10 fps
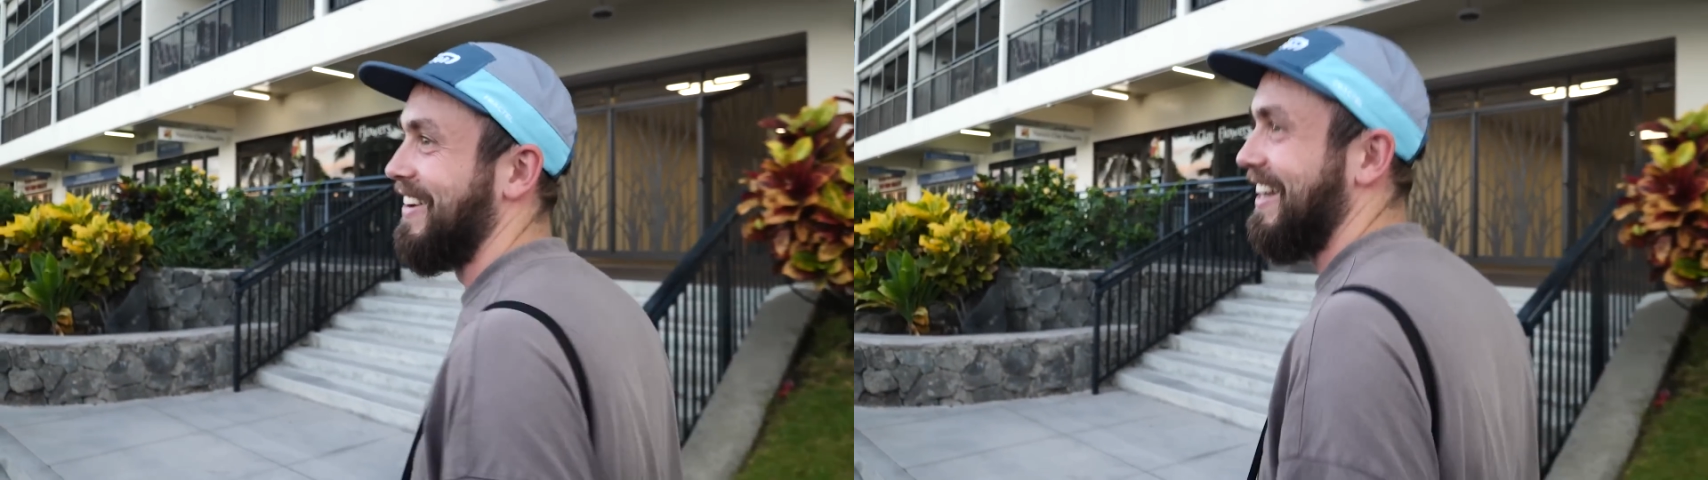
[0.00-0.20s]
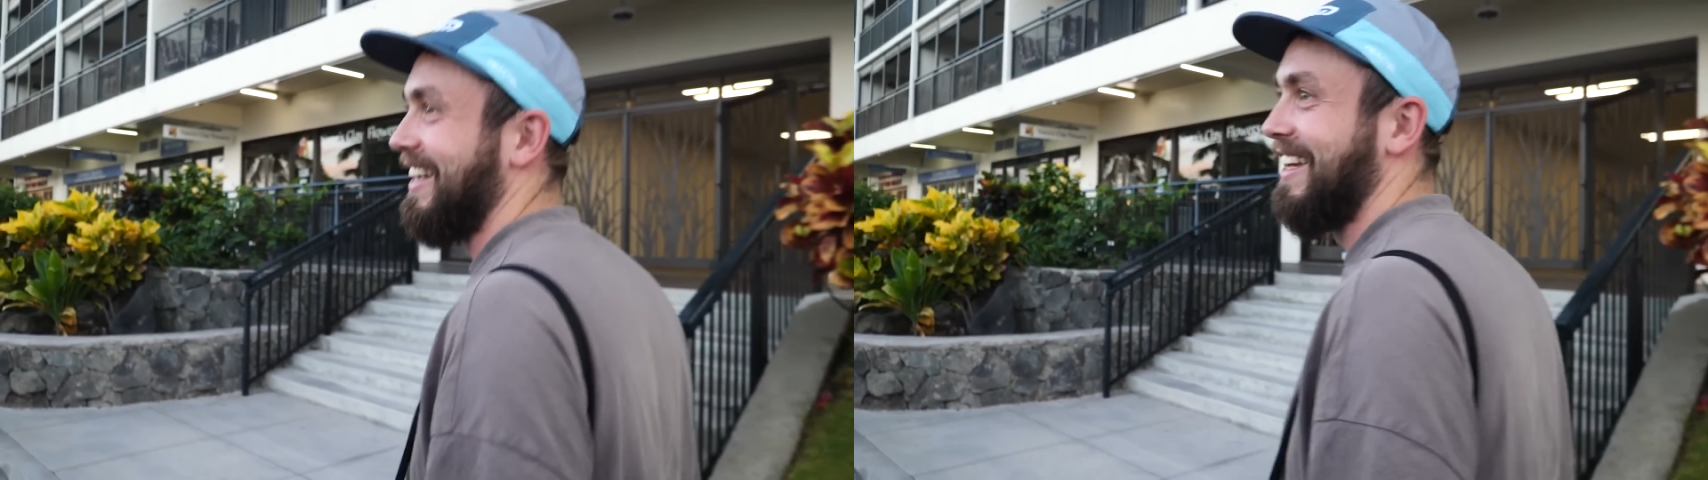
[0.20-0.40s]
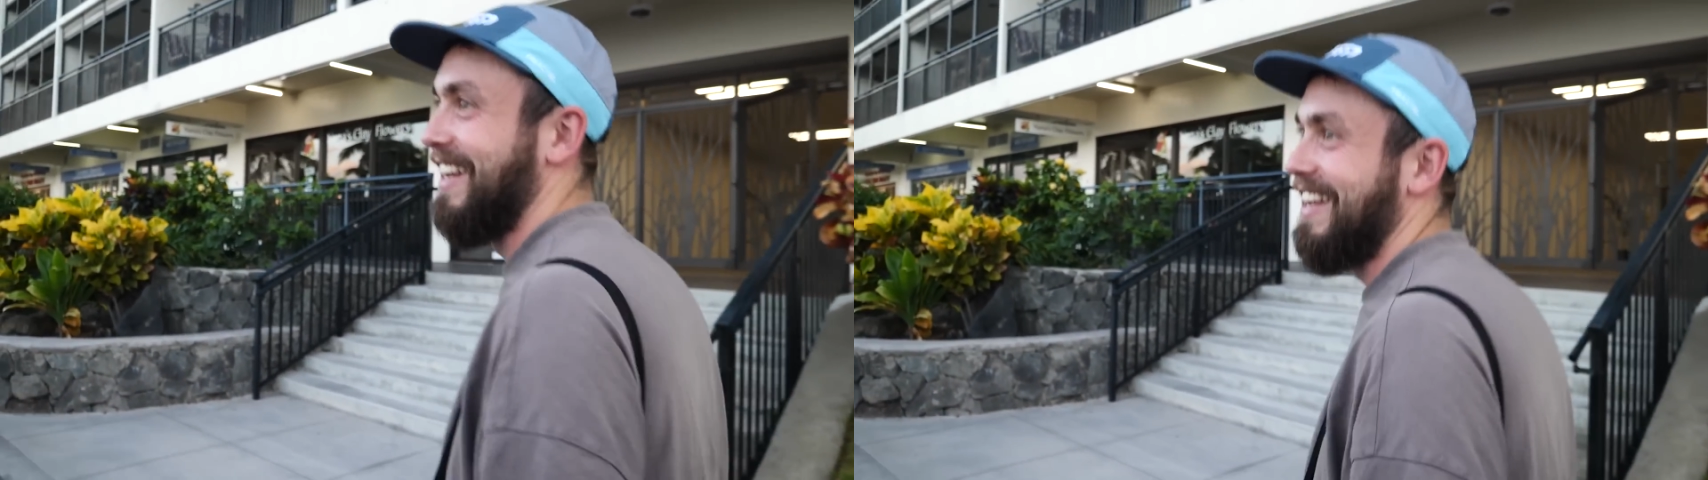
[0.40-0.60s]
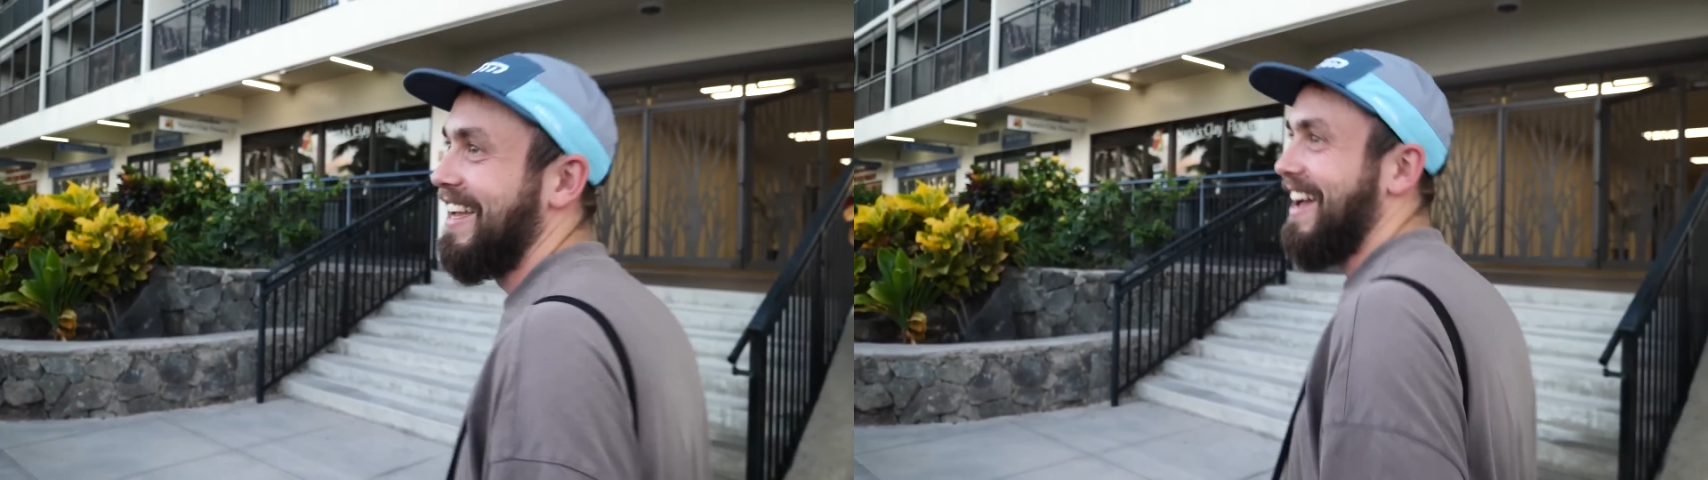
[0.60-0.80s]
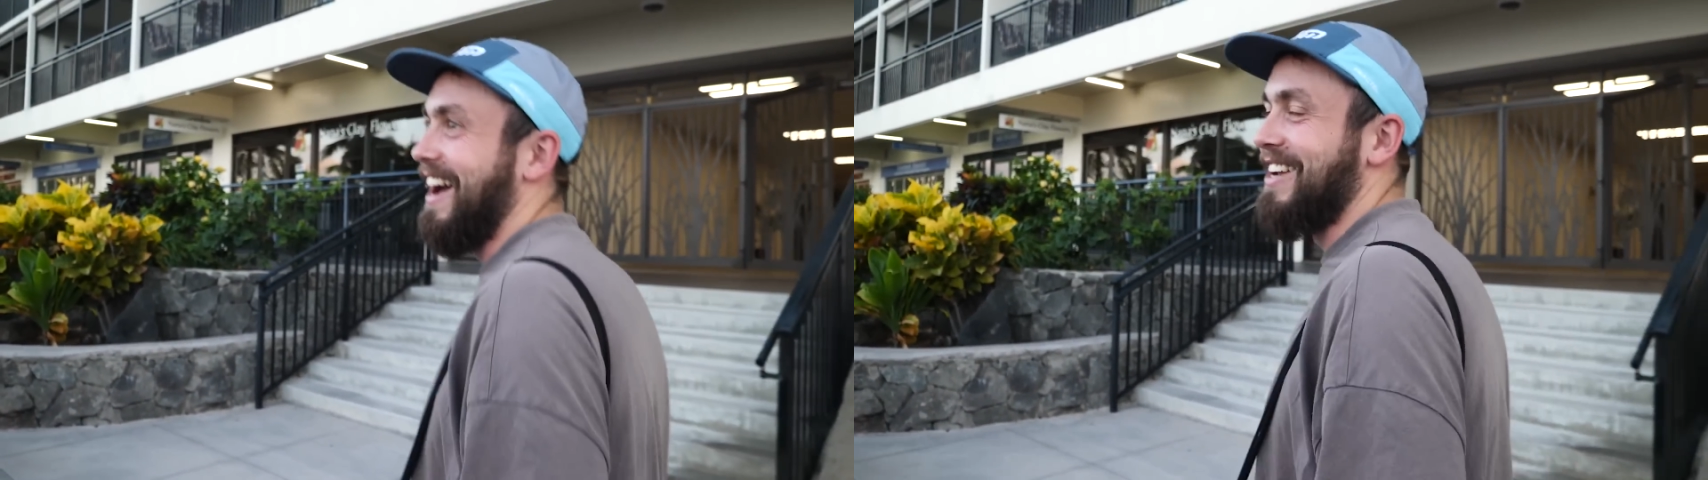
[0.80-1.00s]
like
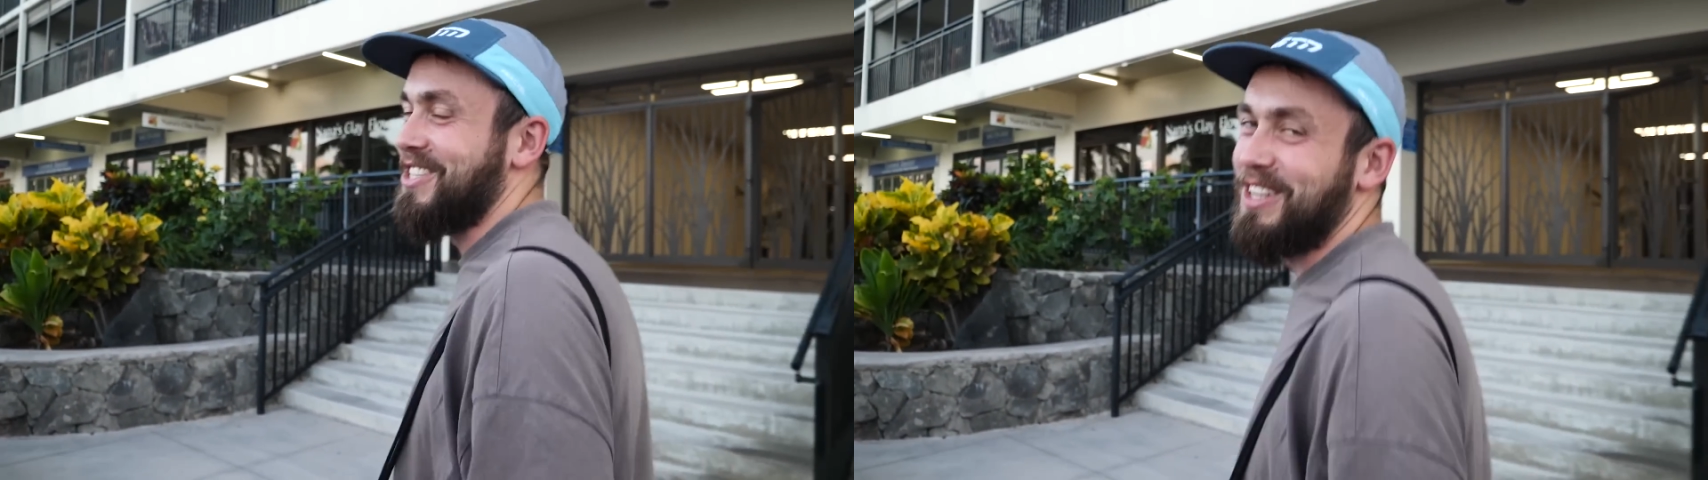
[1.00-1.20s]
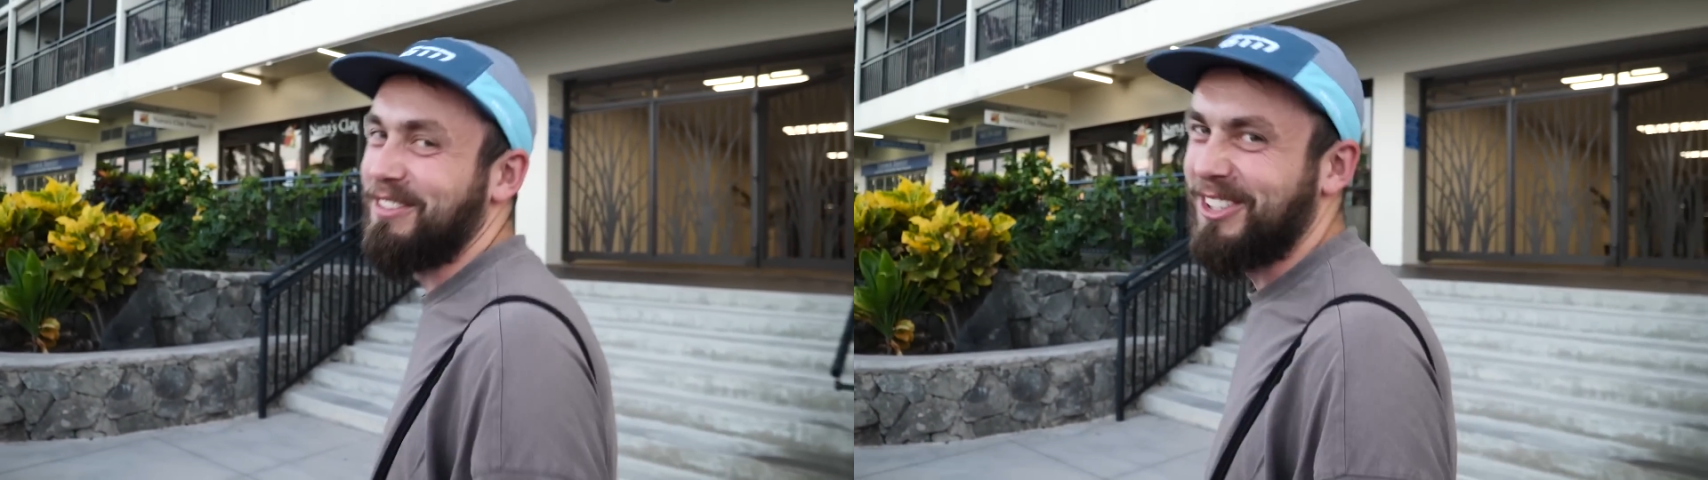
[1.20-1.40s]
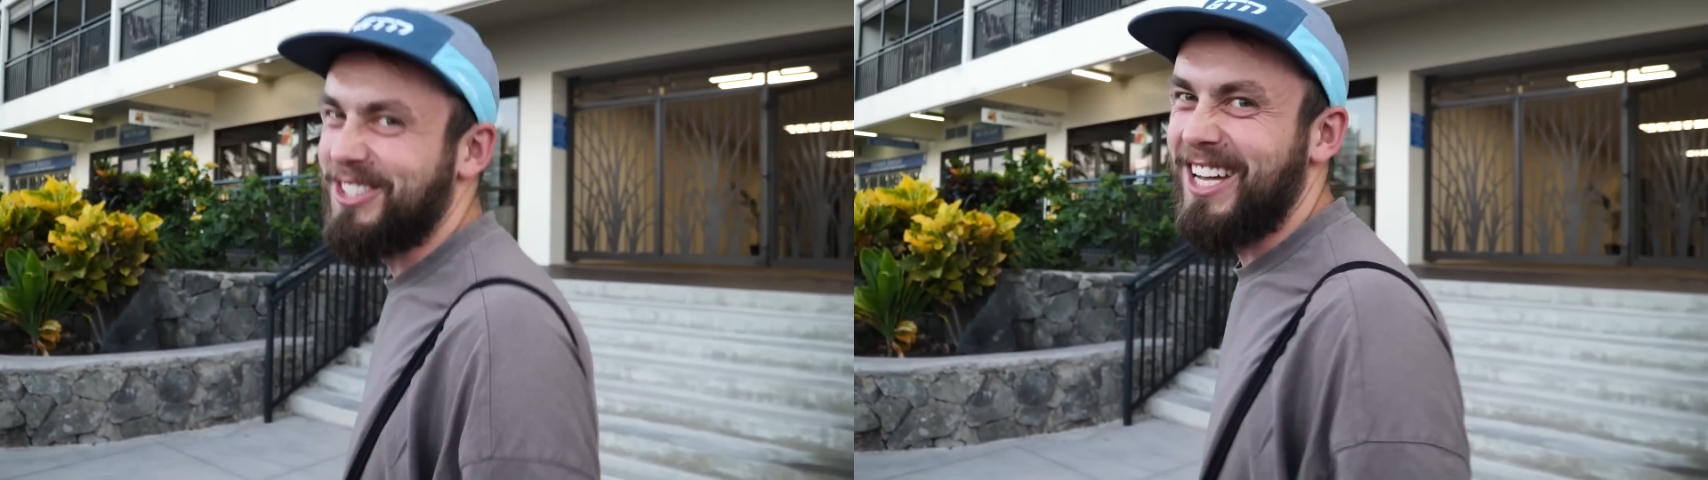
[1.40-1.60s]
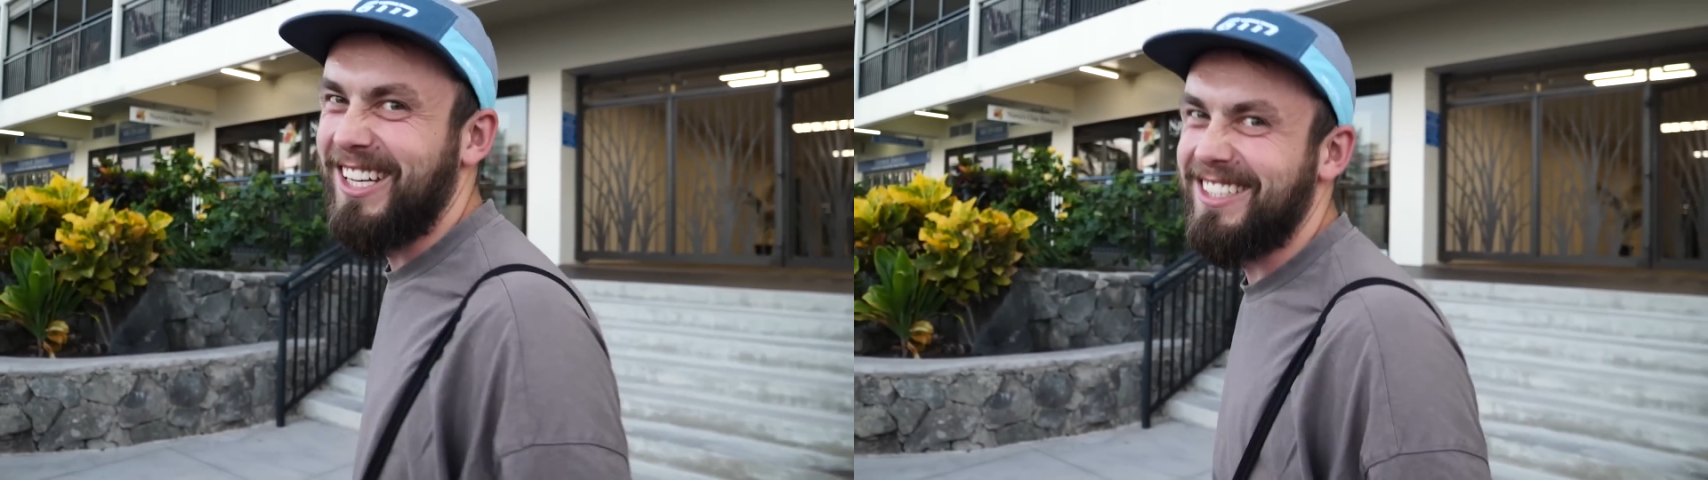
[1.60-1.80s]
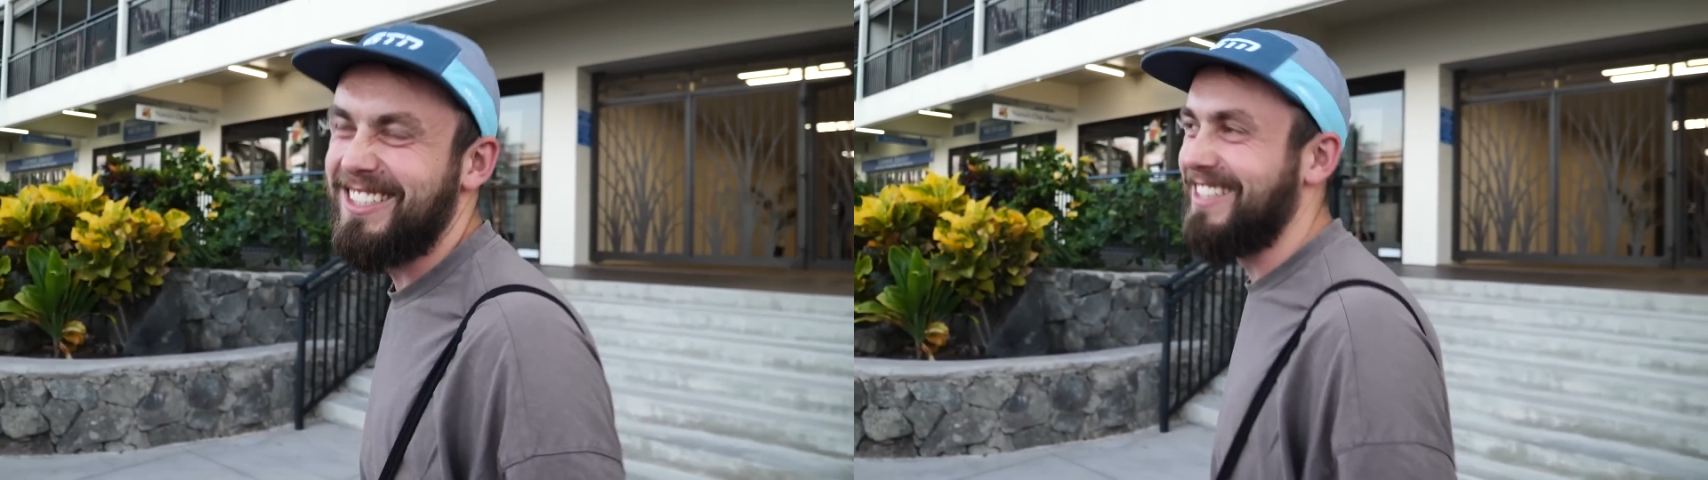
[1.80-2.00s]
I just love a good
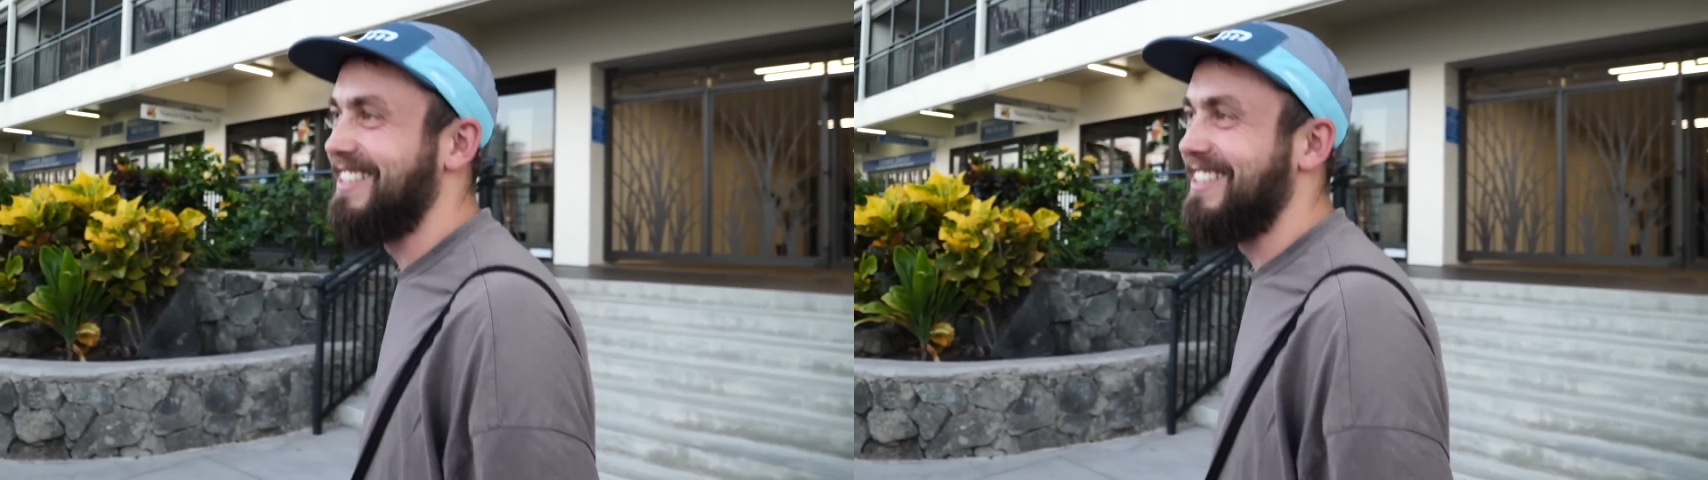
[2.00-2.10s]
challenge.